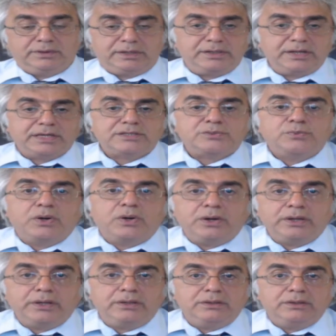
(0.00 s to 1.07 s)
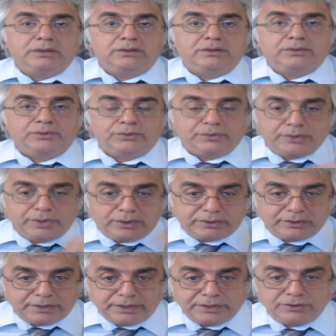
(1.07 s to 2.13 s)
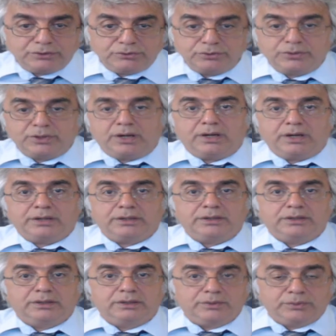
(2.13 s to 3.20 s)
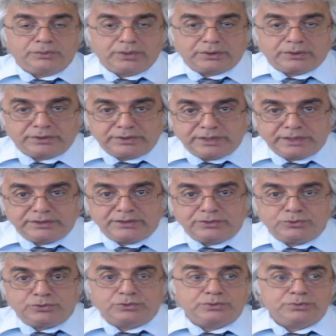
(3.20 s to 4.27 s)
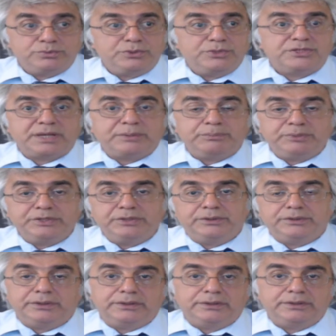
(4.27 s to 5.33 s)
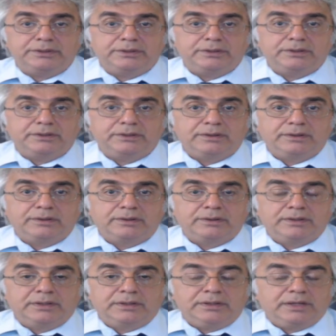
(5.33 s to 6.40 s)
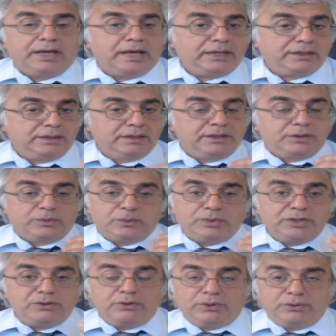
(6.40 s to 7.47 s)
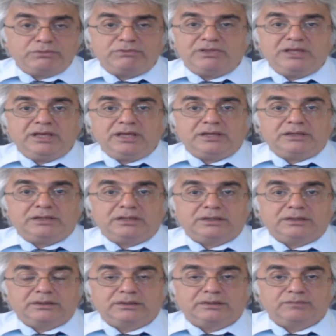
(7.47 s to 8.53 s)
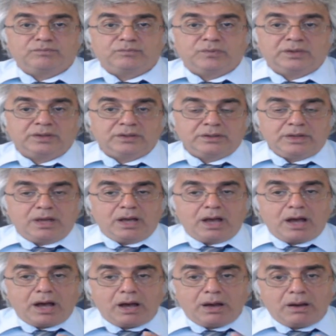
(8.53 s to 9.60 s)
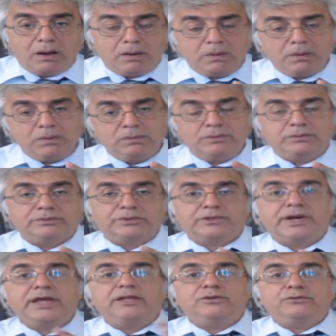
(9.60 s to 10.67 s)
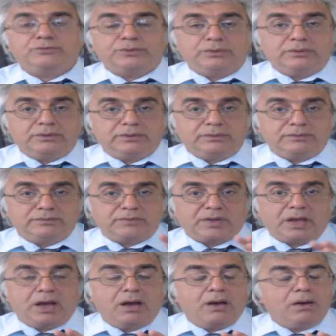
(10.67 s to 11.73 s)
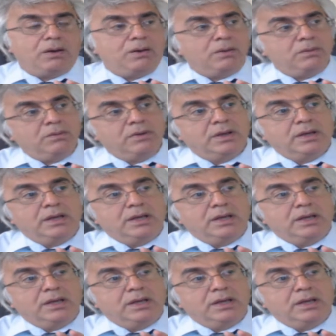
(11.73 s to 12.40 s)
And that's why we are ready to die, we are ready to disappear, and we don't think how grateful, how